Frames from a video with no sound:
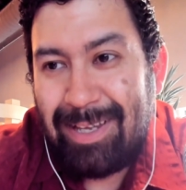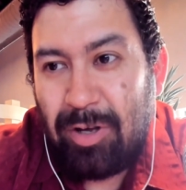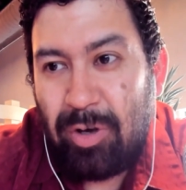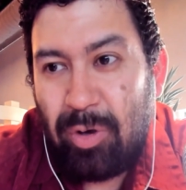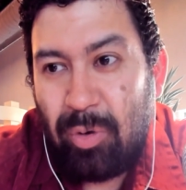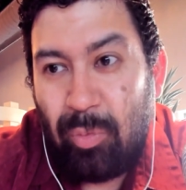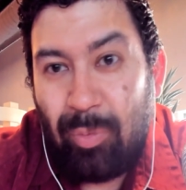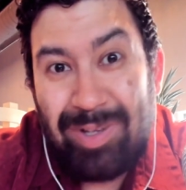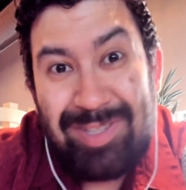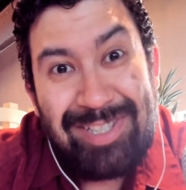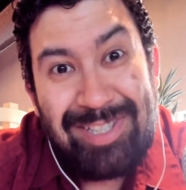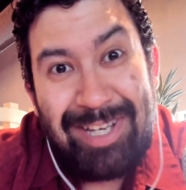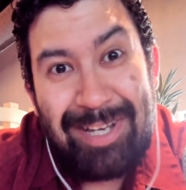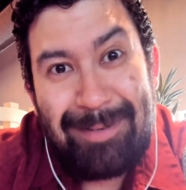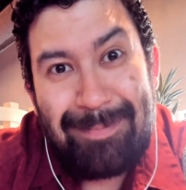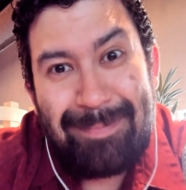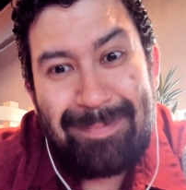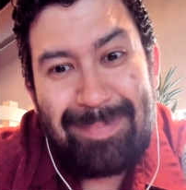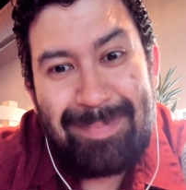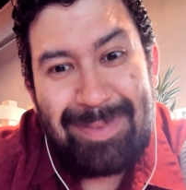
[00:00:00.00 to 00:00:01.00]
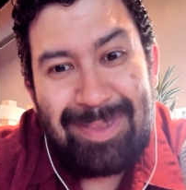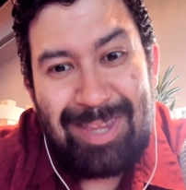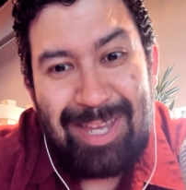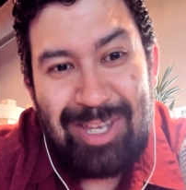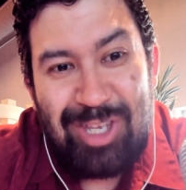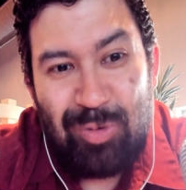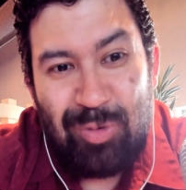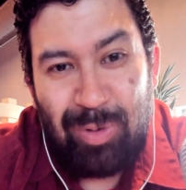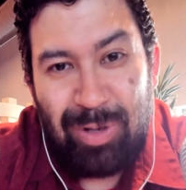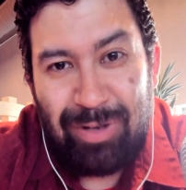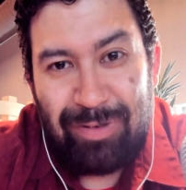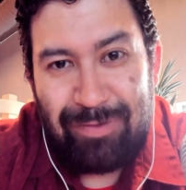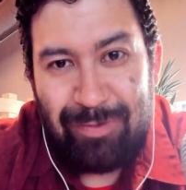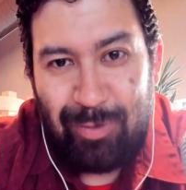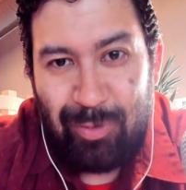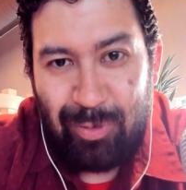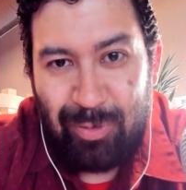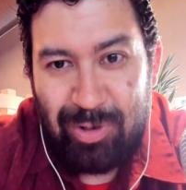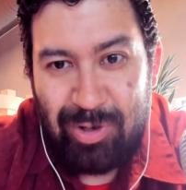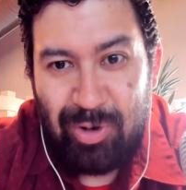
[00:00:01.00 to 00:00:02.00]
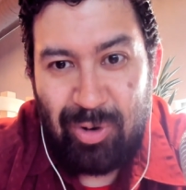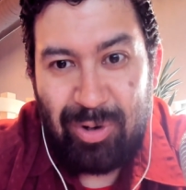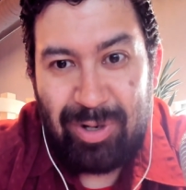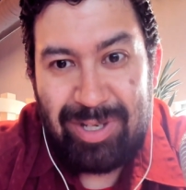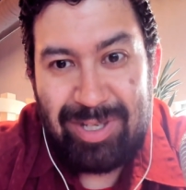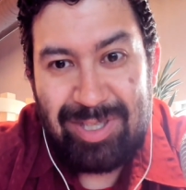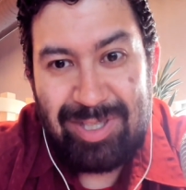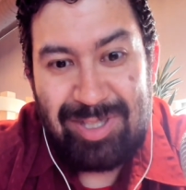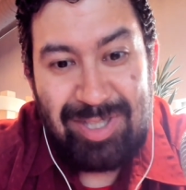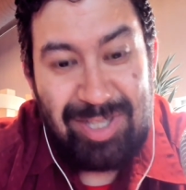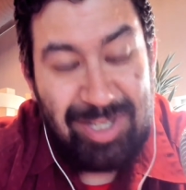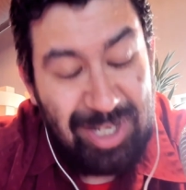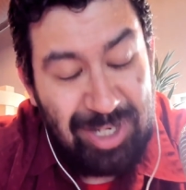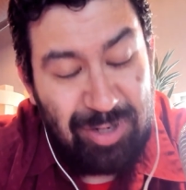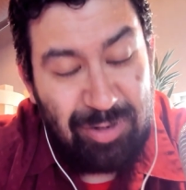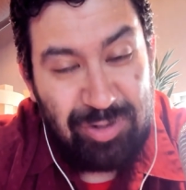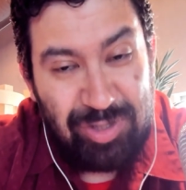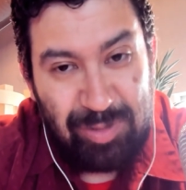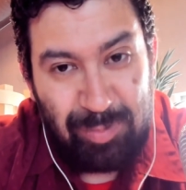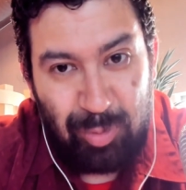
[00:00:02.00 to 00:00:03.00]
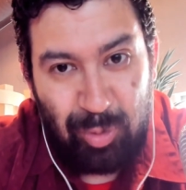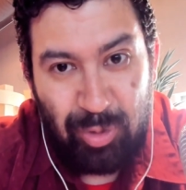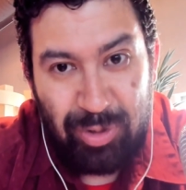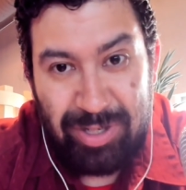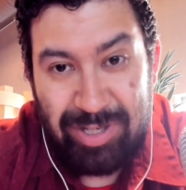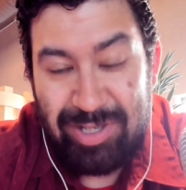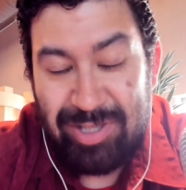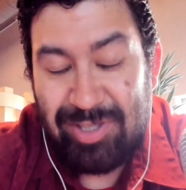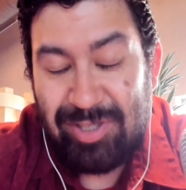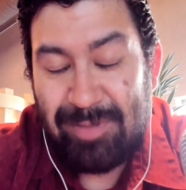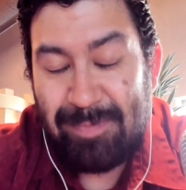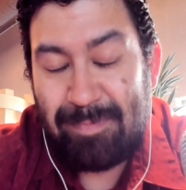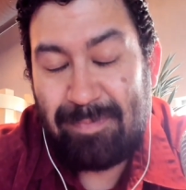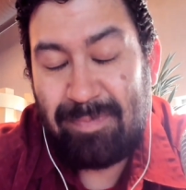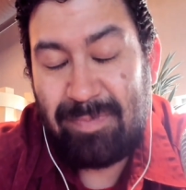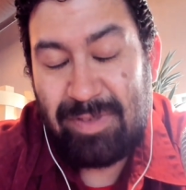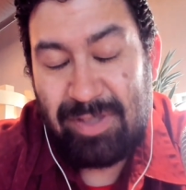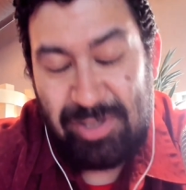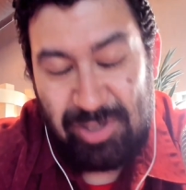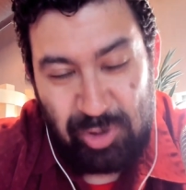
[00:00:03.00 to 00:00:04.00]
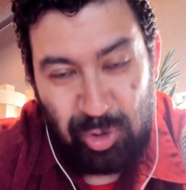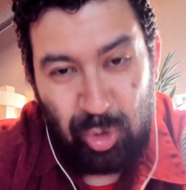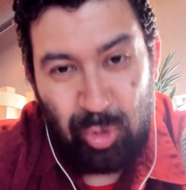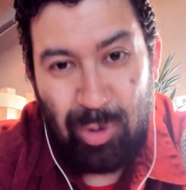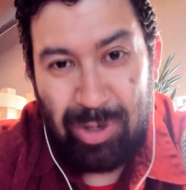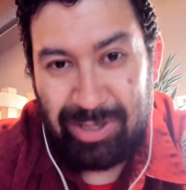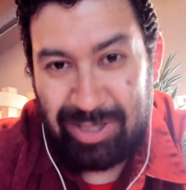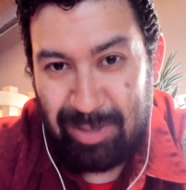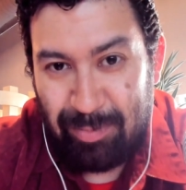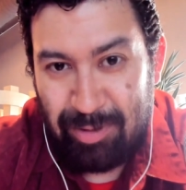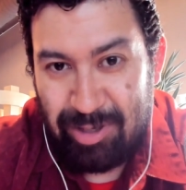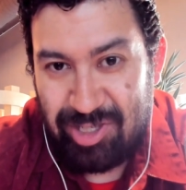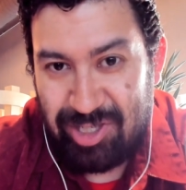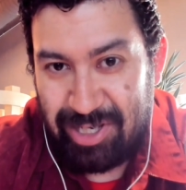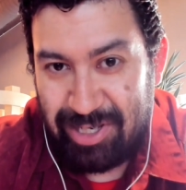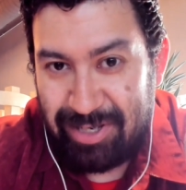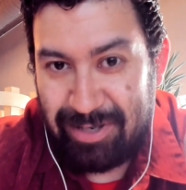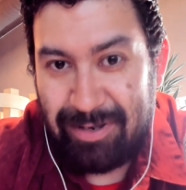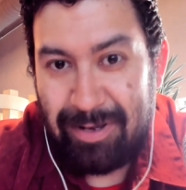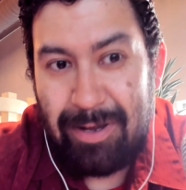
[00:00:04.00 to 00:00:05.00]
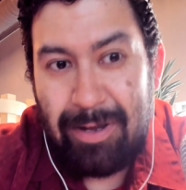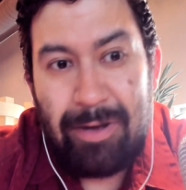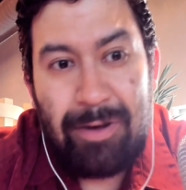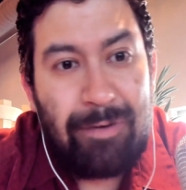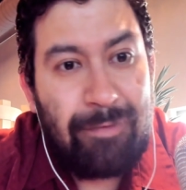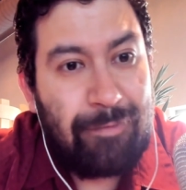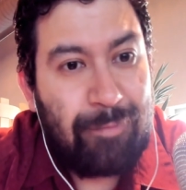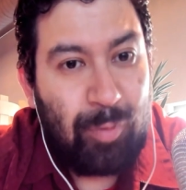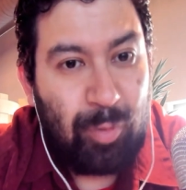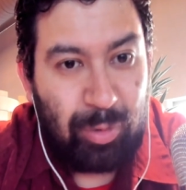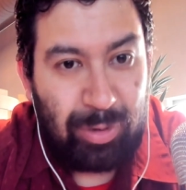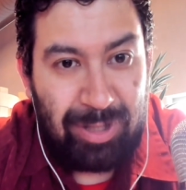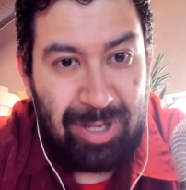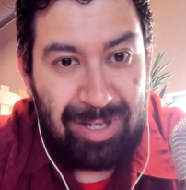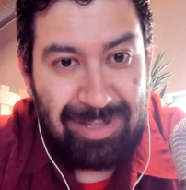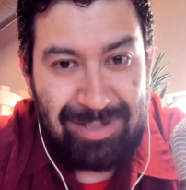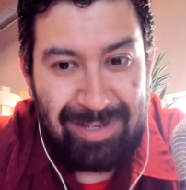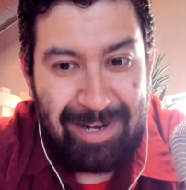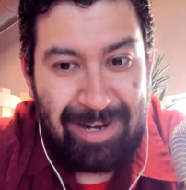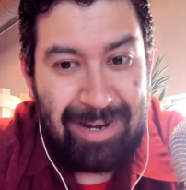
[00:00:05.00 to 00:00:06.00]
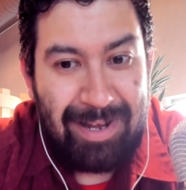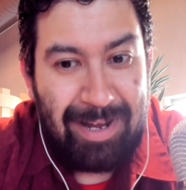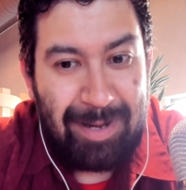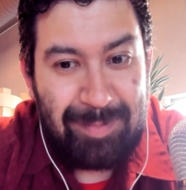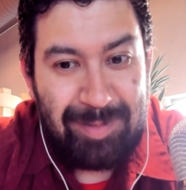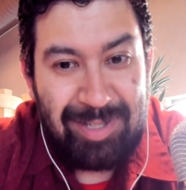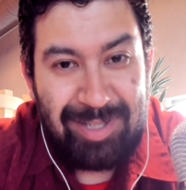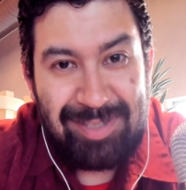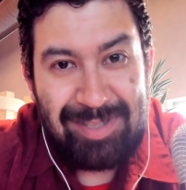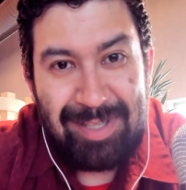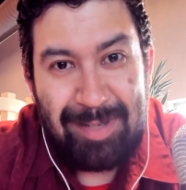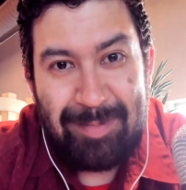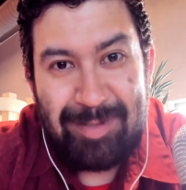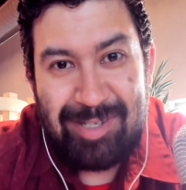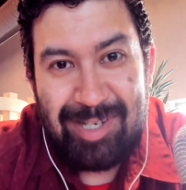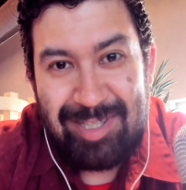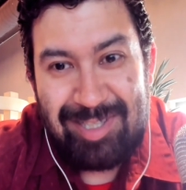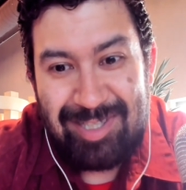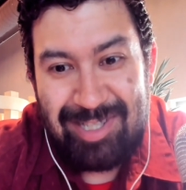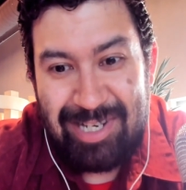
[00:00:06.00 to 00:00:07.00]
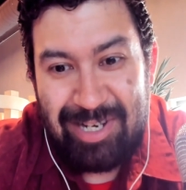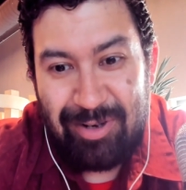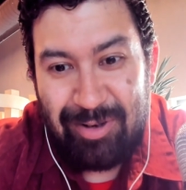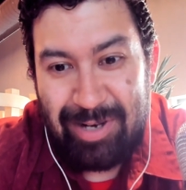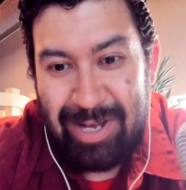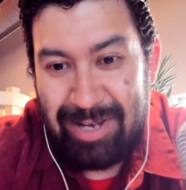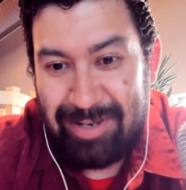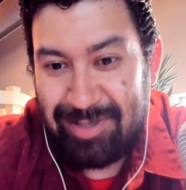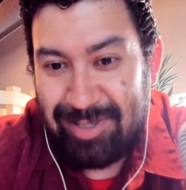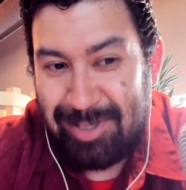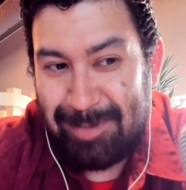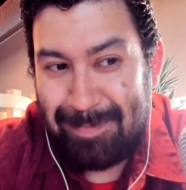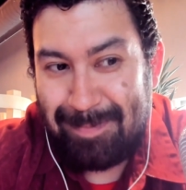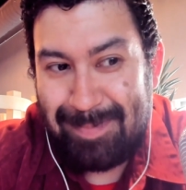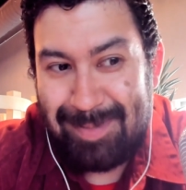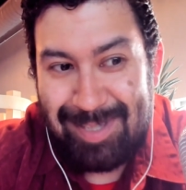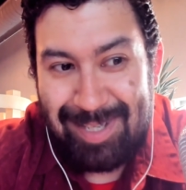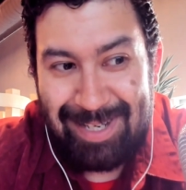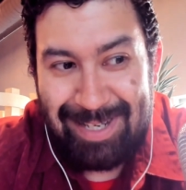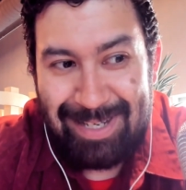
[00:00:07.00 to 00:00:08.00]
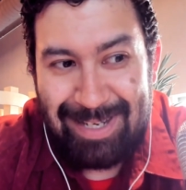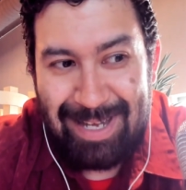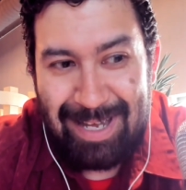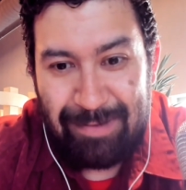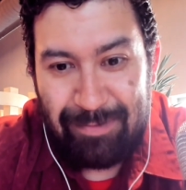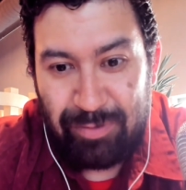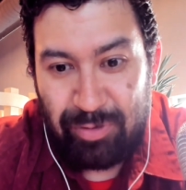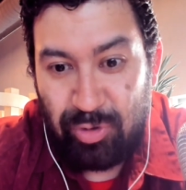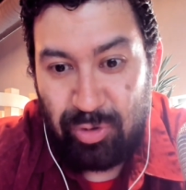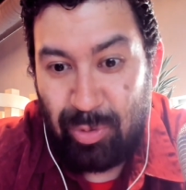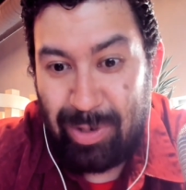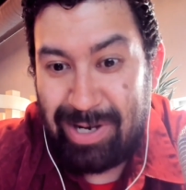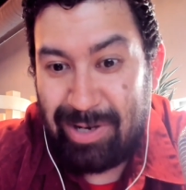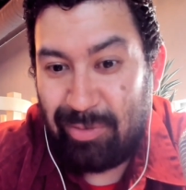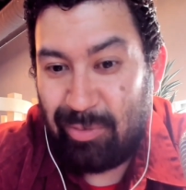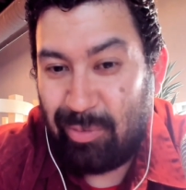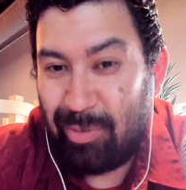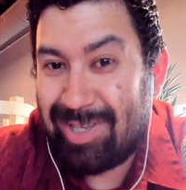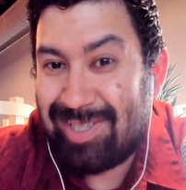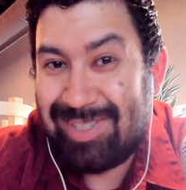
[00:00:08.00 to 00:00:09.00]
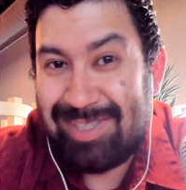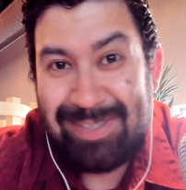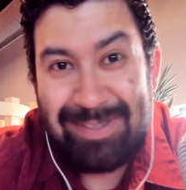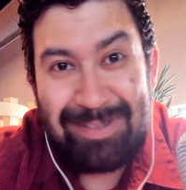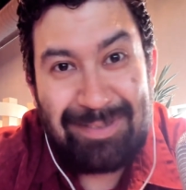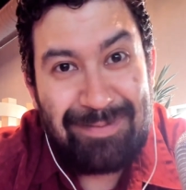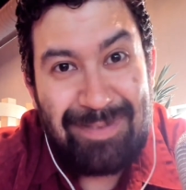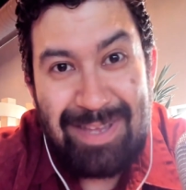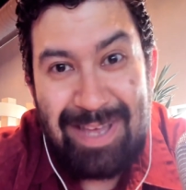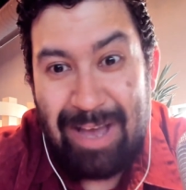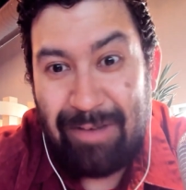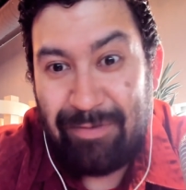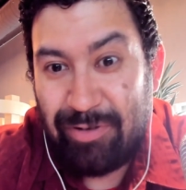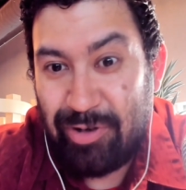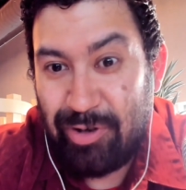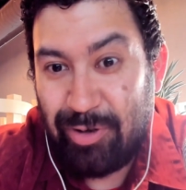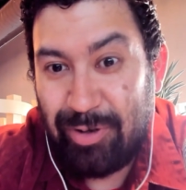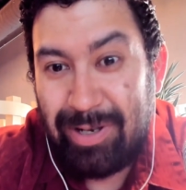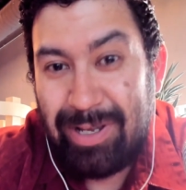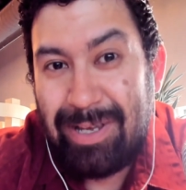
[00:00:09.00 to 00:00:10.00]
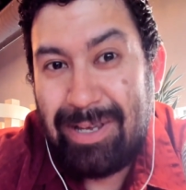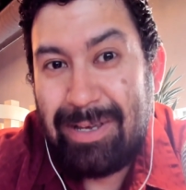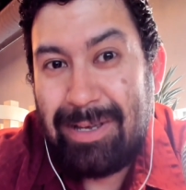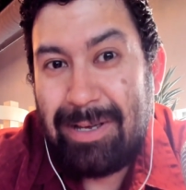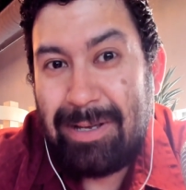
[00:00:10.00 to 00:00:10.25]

Once again, thank you all for your continued support. It is so greatly appreciated. For Locked On Anaheim Ducks, I'm JD Hernandez, saying have a great rest of the afternoon.